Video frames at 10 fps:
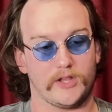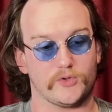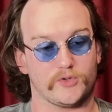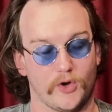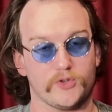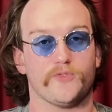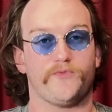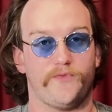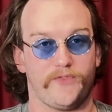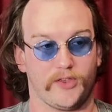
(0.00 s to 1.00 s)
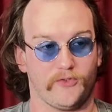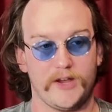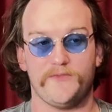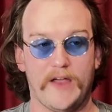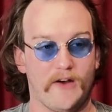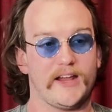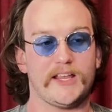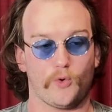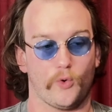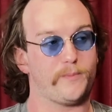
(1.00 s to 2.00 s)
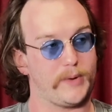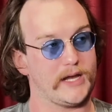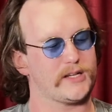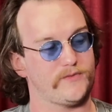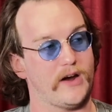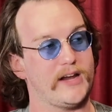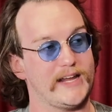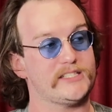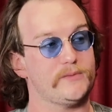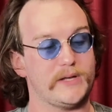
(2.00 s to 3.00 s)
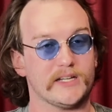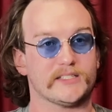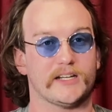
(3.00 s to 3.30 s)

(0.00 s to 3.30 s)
those are 3 very good picks, very easy picks